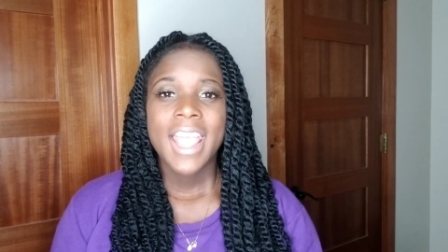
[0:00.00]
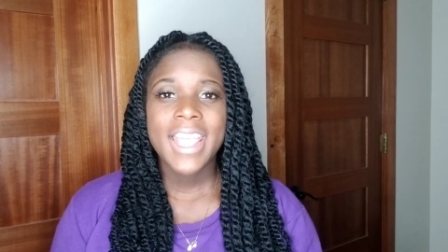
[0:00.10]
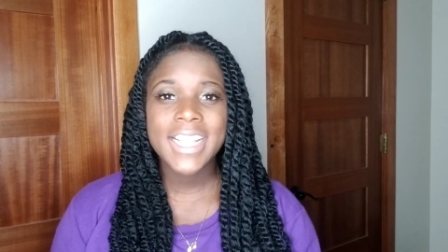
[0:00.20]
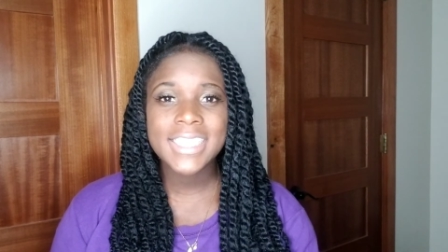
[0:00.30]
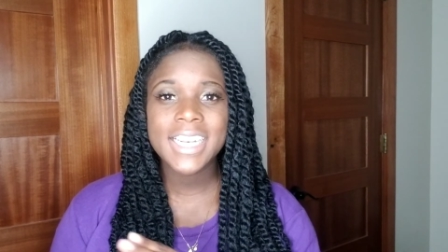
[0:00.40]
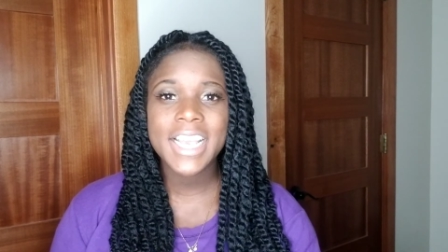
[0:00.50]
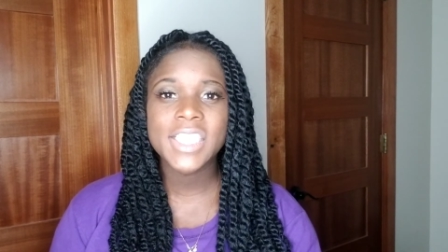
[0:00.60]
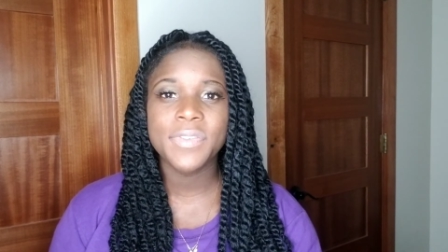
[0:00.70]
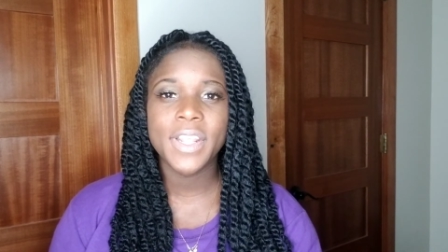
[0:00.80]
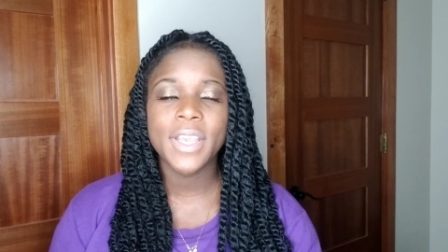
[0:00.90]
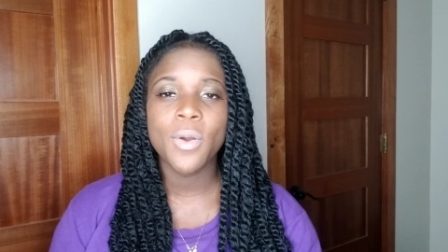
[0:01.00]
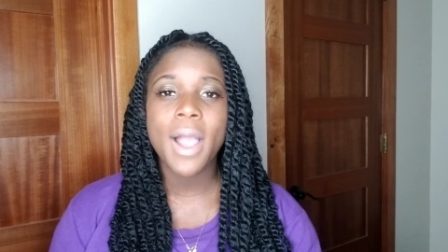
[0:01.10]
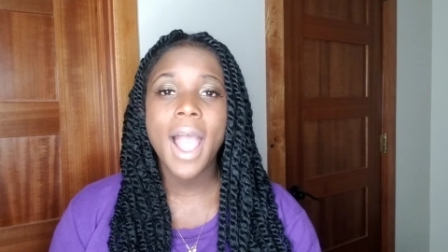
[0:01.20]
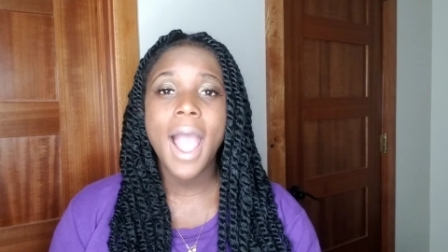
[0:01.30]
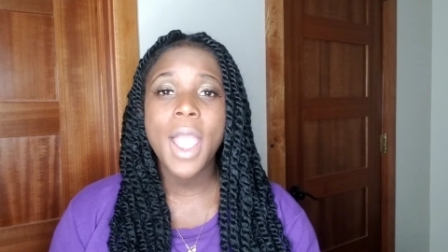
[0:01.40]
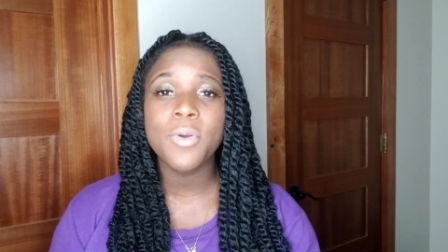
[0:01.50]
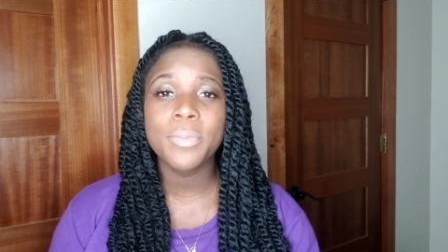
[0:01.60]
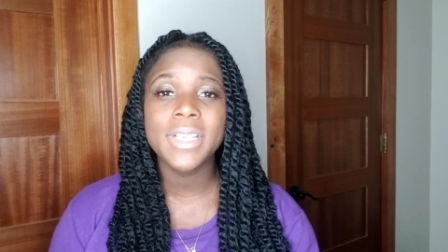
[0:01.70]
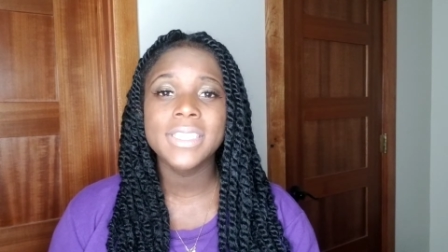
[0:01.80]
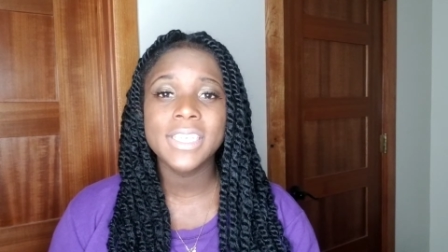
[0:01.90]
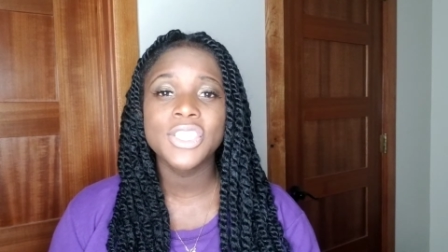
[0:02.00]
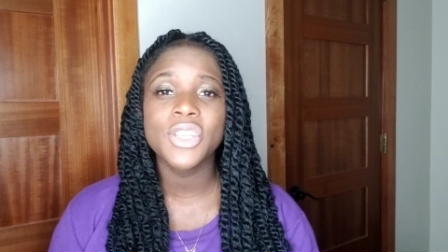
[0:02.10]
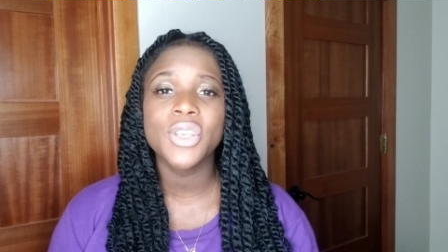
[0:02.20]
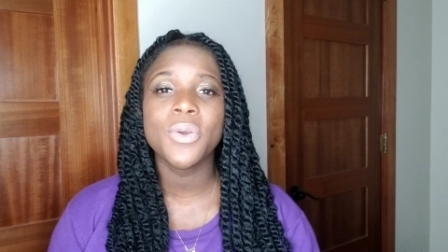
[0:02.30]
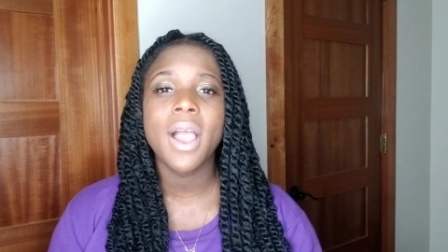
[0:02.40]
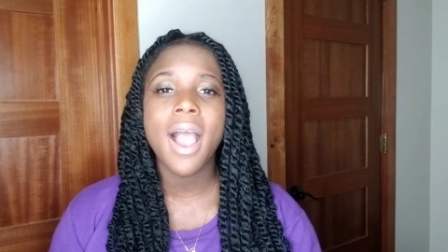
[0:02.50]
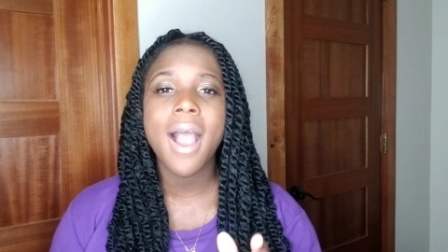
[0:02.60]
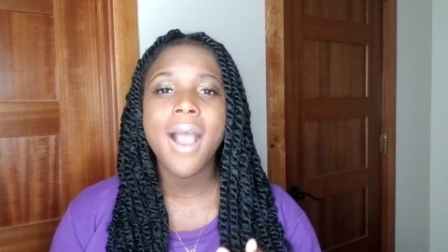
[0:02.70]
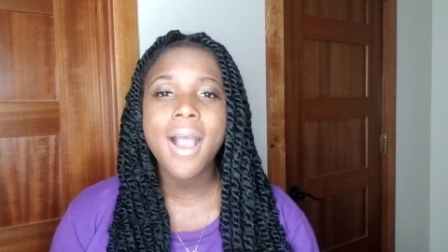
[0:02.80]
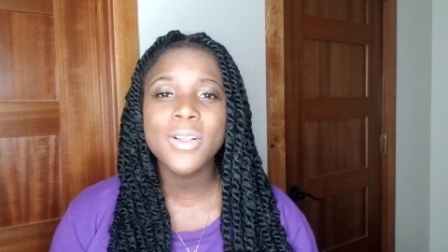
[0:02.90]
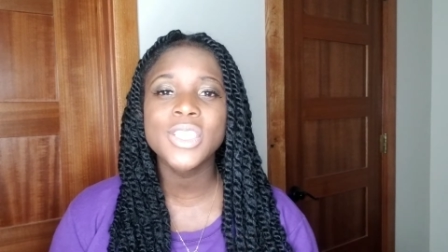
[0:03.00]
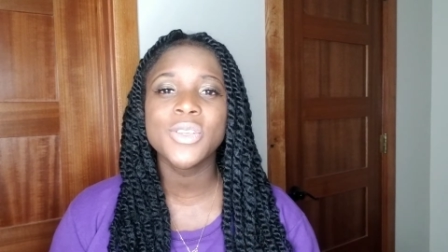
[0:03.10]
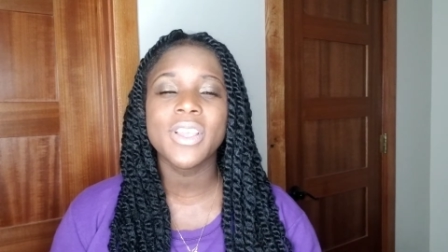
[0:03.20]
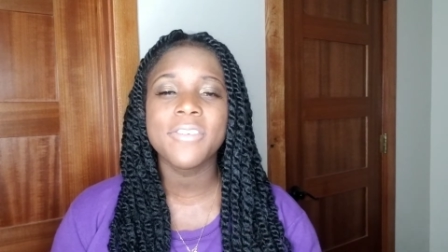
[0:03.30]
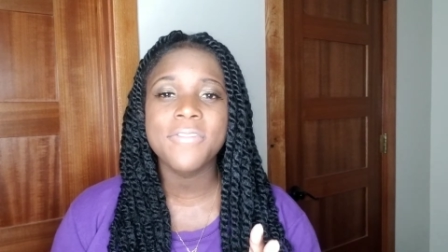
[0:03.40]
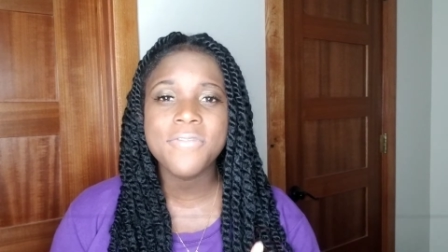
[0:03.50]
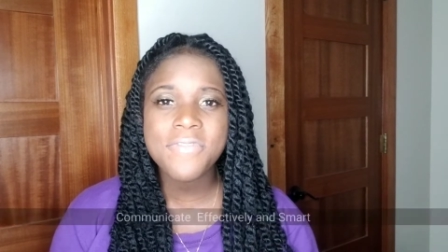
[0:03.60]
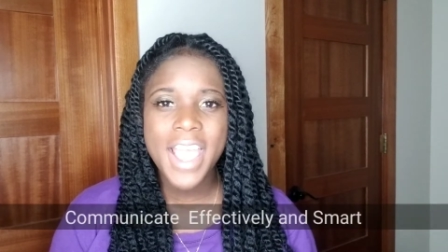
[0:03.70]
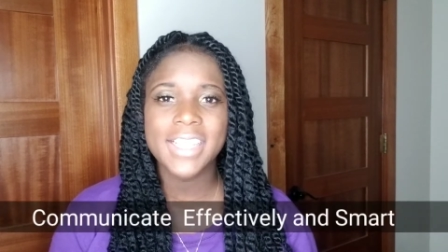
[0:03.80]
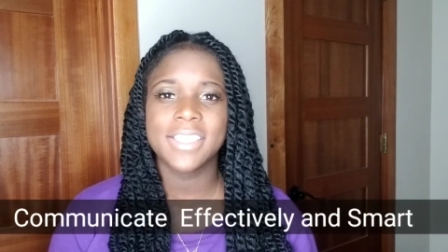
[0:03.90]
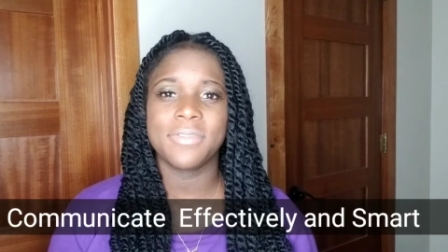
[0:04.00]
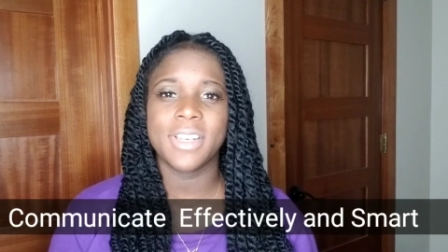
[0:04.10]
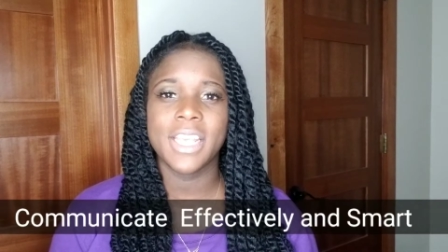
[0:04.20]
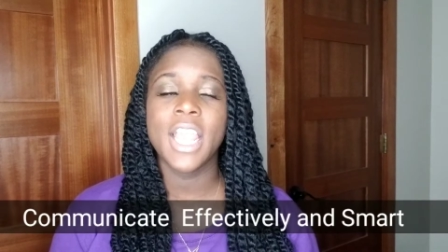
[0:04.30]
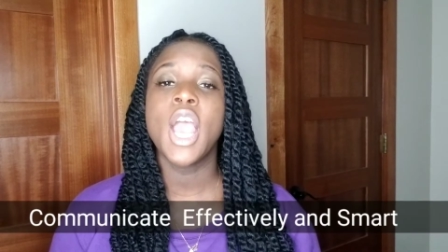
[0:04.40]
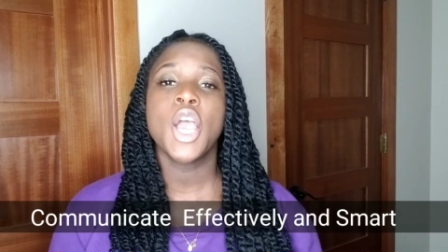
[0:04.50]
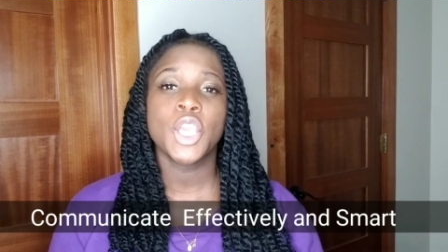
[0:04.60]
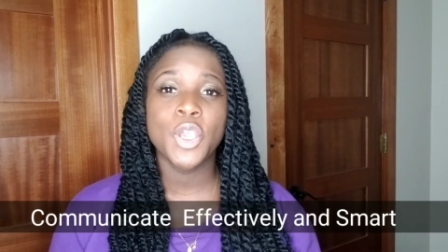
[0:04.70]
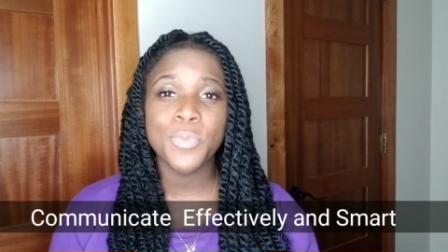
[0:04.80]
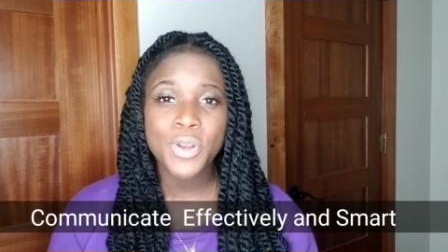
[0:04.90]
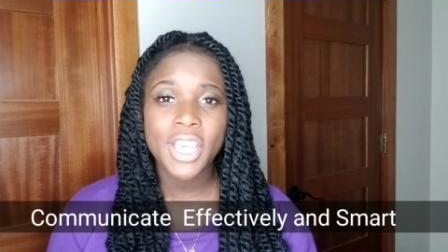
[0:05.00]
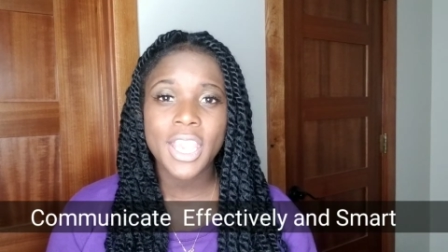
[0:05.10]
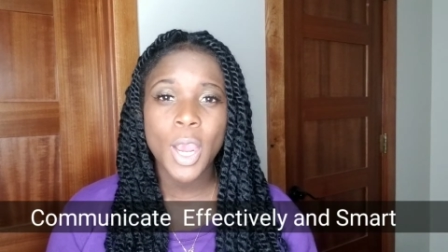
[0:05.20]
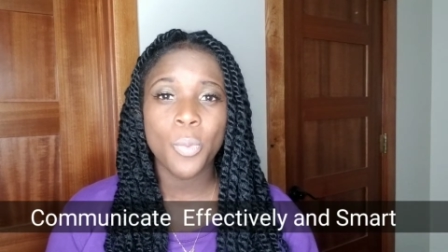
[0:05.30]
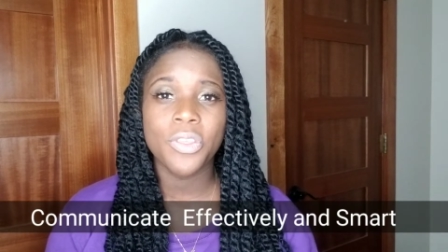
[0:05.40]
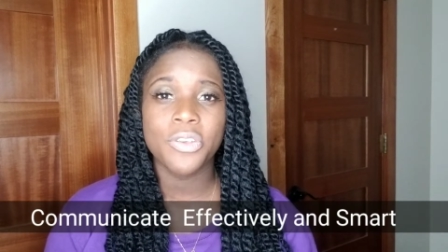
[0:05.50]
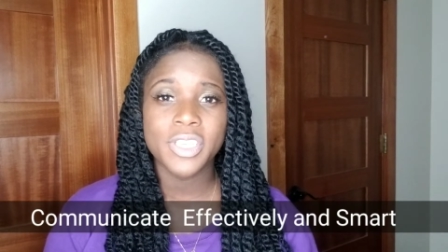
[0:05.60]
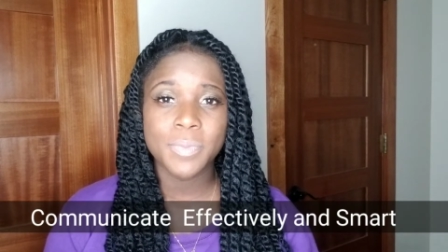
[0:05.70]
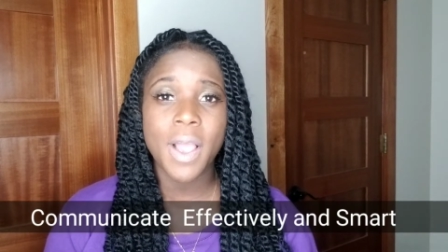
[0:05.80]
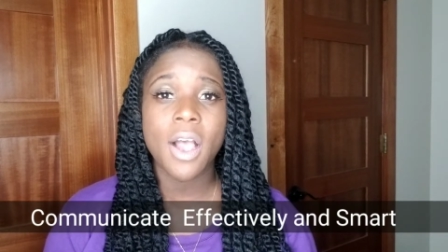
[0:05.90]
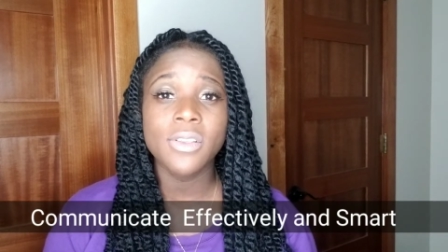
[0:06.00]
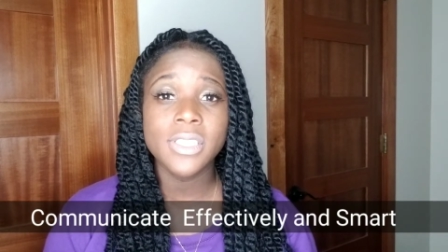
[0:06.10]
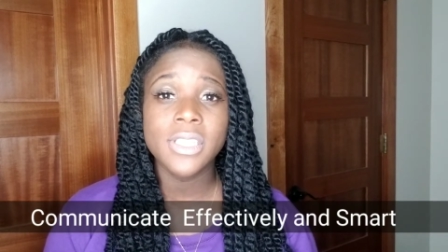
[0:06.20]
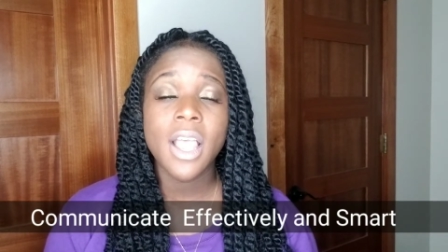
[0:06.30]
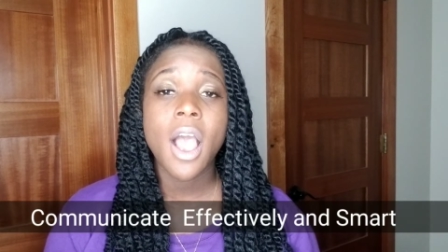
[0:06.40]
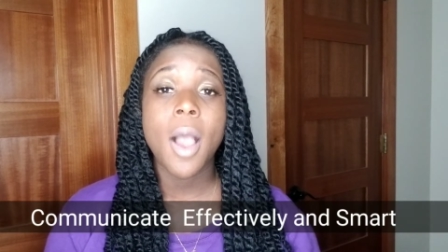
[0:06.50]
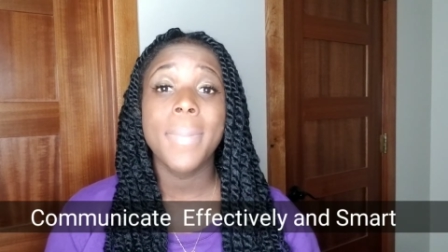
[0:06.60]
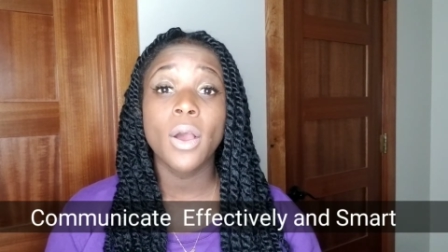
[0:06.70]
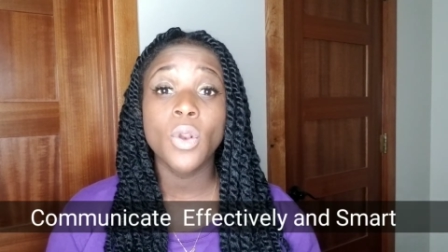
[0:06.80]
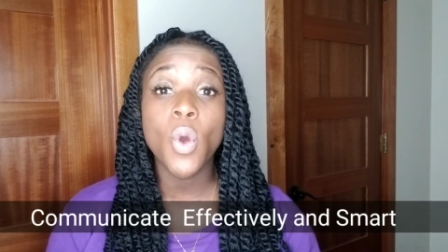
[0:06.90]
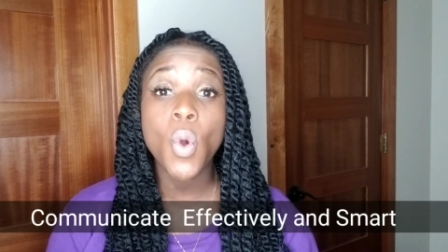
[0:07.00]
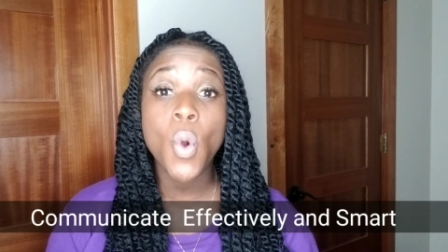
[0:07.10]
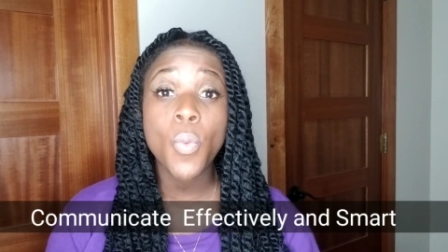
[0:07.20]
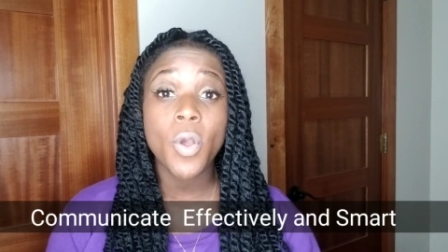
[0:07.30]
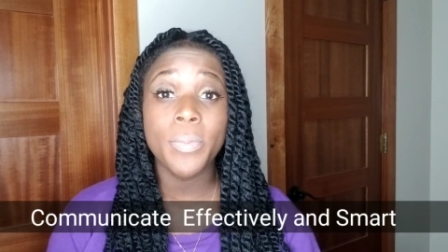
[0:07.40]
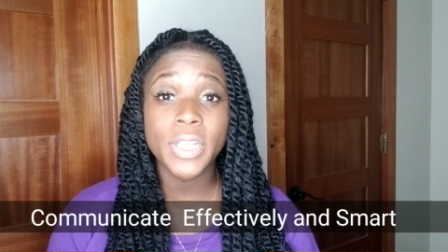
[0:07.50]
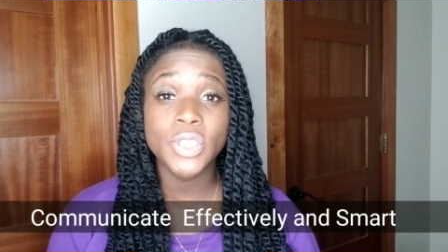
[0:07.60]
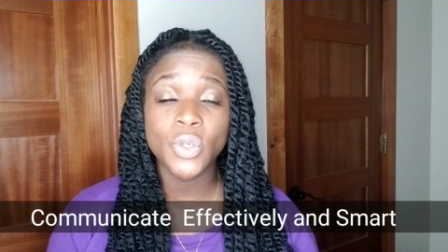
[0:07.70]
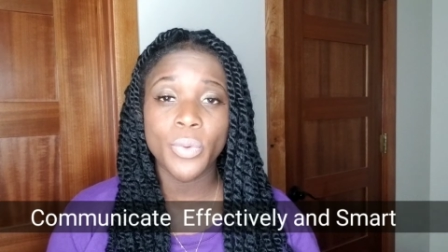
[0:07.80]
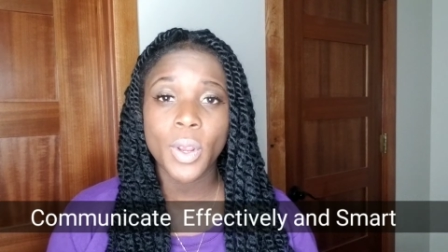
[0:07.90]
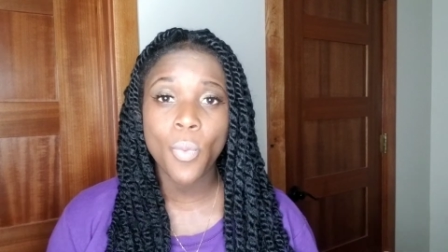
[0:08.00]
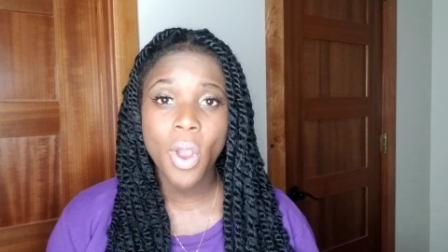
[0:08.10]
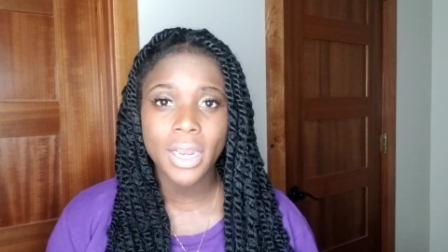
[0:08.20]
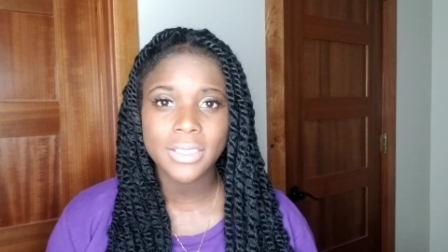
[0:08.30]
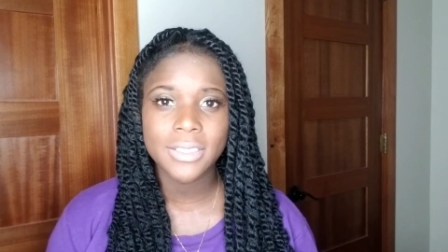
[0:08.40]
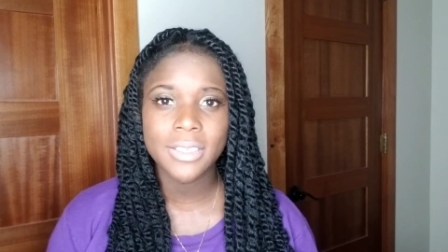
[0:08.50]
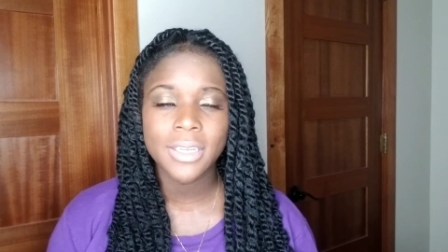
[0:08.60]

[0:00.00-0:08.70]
In today's video, I will be teaching you how to effectively communicate with your spouse about who will be doing what.